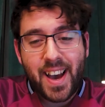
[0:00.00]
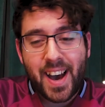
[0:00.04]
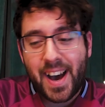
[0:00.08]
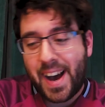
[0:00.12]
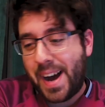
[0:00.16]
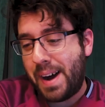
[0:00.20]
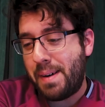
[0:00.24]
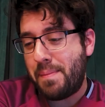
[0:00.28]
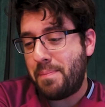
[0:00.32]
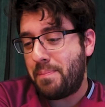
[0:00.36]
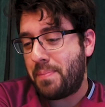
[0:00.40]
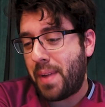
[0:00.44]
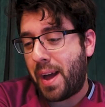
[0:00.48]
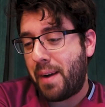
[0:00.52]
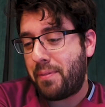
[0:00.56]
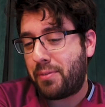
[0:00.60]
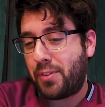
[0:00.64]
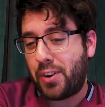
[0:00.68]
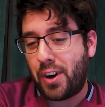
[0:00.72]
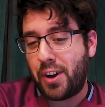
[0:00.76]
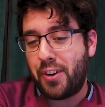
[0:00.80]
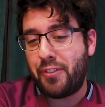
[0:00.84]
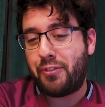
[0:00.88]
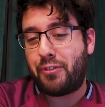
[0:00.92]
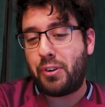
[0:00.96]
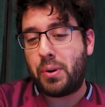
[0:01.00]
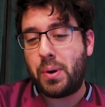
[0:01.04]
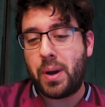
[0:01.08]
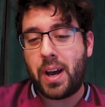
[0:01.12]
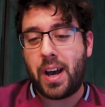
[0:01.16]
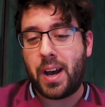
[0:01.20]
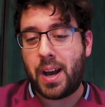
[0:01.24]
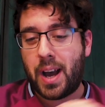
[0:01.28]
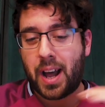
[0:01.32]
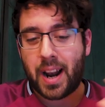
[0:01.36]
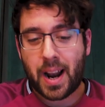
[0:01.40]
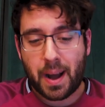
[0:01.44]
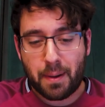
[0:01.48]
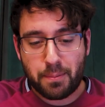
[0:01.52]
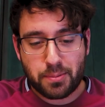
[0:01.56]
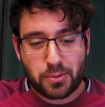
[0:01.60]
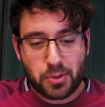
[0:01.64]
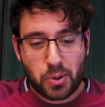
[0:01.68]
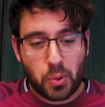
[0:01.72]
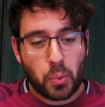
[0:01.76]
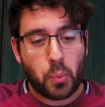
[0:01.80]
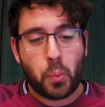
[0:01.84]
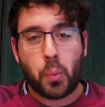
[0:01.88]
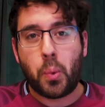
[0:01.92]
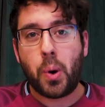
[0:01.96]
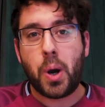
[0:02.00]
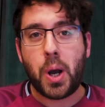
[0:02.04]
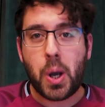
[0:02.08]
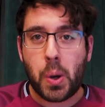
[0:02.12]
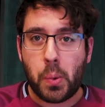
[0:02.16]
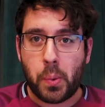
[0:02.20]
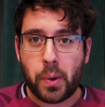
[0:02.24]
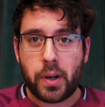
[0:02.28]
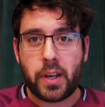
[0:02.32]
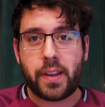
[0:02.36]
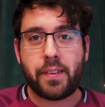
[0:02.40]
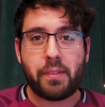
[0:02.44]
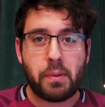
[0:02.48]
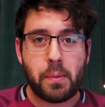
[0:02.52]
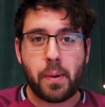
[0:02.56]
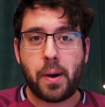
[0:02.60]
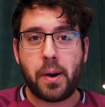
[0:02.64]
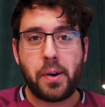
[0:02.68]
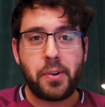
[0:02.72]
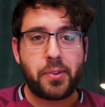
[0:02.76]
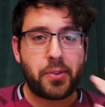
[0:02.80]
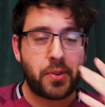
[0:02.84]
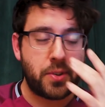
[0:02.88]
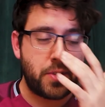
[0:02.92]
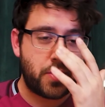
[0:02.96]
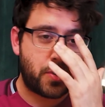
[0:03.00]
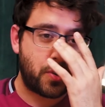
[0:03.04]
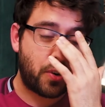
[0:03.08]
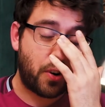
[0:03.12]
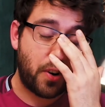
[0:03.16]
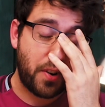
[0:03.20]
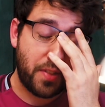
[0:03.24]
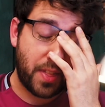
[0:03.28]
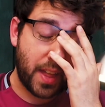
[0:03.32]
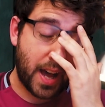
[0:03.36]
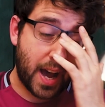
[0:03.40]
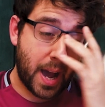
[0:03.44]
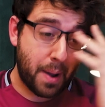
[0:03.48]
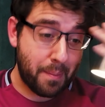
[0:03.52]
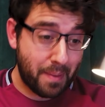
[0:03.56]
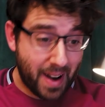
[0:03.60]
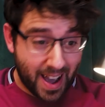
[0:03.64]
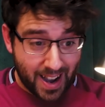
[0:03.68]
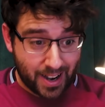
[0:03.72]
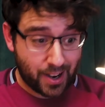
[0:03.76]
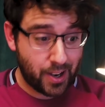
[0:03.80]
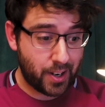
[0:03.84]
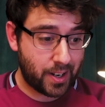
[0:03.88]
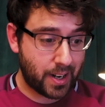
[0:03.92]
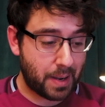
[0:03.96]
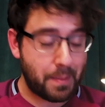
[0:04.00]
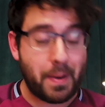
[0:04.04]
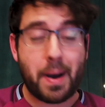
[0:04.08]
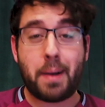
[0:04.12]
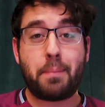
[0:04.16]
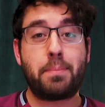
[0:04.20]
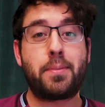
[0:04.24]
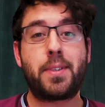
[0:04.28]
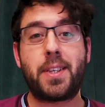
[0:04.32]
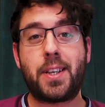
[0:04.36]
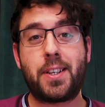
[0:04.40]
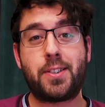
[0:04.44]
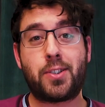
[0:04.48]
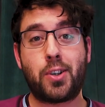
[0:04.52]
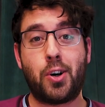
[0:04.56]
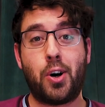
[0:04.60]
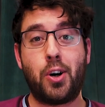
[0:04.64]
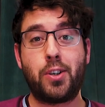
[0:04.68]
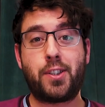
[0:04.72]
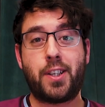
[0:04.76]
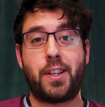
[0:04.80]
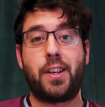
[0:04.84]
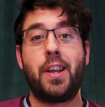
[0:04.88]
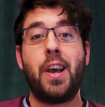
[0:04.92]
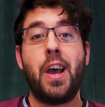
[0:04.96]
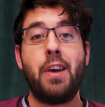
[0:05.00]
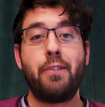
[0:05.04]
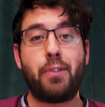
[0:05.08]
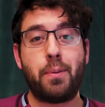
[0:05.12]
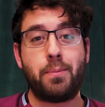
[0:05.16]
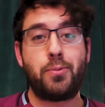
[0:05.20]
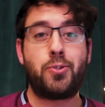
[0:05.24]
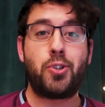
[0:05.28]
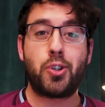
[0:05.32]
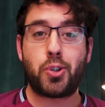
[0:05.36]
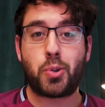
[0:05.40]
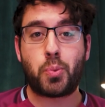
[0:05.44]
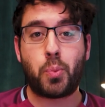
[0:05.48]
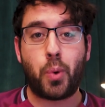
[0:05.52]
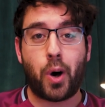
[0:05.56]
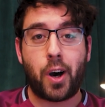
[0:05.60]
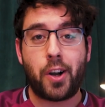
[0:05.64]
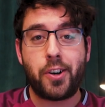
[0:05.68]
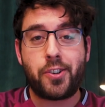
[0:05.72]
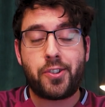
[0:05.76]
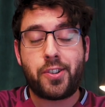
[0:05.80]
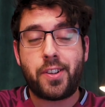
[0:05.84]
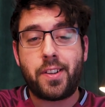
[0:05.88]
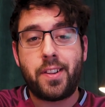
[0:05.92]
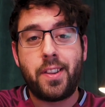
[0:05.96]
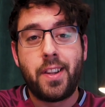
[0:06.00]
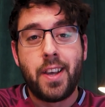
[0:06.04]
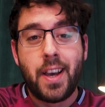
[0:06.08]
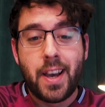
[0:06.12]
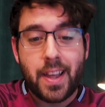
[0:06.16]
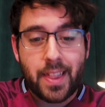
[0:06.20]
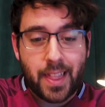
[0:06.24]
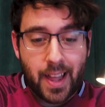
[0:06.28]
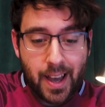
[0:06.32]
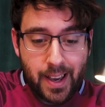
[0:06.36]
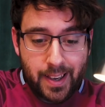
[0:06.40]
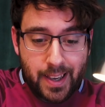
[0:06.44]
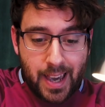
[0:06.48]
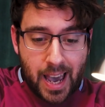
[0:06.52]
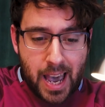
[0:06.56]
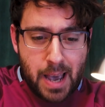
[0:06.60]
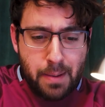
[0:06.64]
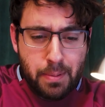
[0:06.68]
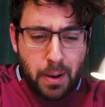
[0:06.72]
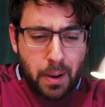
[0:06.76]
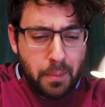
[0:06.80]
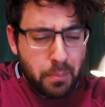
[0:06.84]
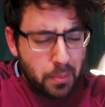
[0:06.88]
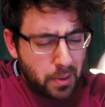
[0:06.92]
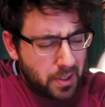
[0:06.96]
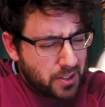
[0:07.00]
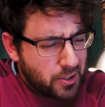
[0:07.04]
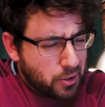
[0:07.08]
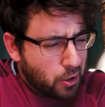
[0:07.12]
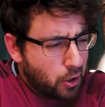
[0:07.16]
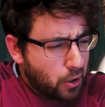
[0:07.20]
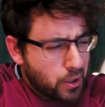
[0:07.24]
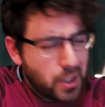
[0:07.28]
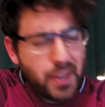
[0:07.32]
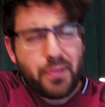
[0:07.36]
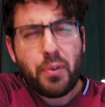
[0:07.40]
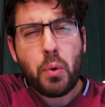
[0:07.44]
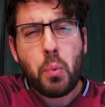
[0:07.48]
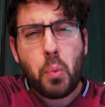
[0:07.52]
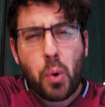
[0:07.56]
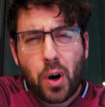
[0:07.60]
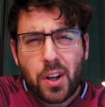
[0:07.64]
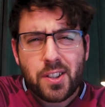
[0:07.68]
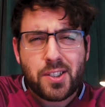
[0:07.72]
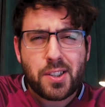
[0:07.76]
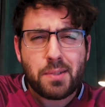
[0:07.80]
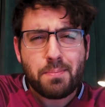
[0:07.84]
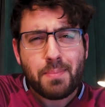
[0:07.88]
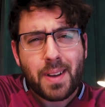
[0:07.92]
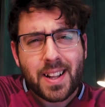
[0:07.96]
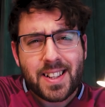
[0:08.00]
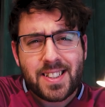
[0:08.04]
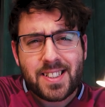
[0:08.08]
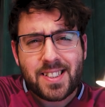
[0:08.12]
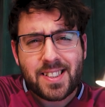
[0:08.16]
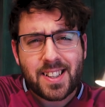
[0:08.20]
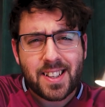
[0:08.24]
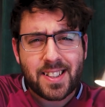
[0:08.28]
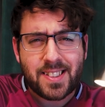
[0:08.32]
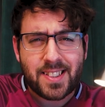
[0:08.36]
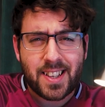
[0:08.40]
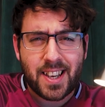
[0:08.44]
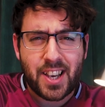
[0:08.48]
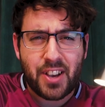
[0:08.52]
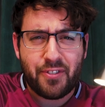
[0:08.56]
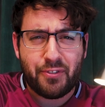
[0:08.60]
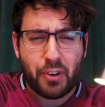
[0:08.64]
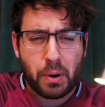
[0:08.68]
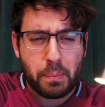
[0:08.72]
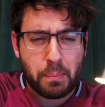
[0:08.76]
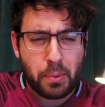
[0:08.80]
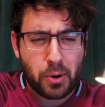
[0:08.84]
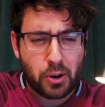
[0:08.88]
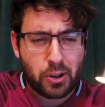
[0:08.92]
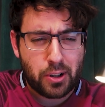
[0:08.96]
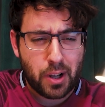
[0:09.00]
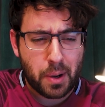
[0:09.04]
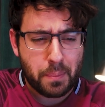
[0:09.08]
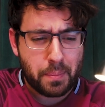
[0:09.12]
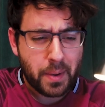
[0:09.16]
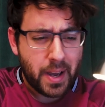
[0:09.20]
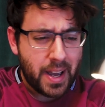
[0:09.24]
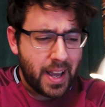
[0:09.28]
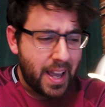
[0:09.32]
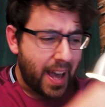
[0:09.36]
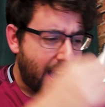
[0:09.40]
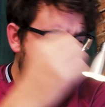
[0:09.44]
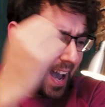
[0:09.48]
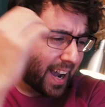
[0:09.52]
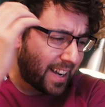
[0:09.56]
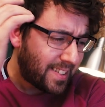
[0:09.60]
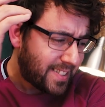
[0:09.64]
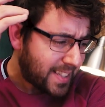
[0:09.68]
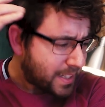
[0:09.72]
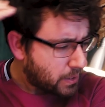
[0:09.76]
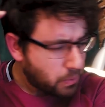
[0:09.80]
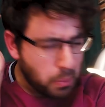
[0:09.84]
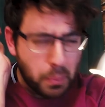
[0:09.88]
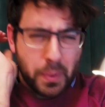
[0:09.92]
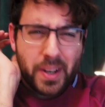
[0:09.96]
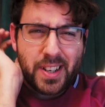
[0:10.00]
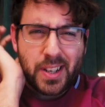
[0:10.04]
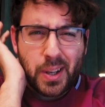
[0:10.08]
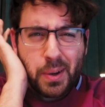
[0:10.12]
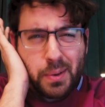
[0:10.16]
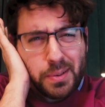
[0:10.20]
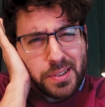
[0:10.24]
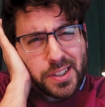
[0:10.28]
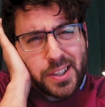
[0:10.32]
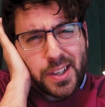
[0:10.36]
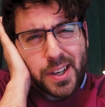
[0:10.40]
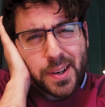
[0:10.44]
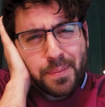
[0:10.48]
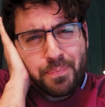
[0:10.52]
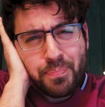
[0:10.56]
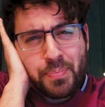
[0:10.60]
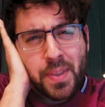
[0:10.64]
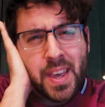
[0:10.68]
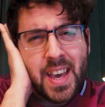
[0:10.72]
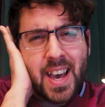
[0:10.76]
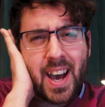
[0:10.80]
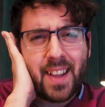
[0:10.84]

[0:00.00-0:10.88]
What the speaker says: I've gone through an absolute whirlwind of emotion during that. I'm knackered. I'm absolutely exhausted from just watching that game. I'm exhausted for watching Manchester City Football Club, because that's what we do to you.